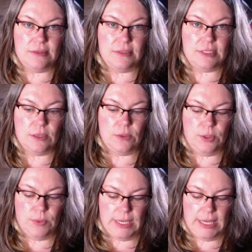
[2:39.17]
So
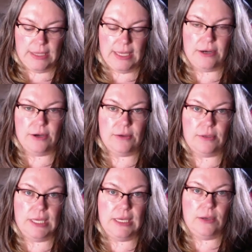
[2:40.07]
you want to hit the enter
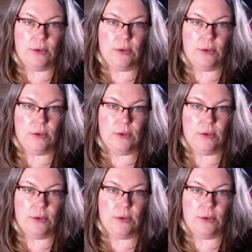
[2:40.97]
key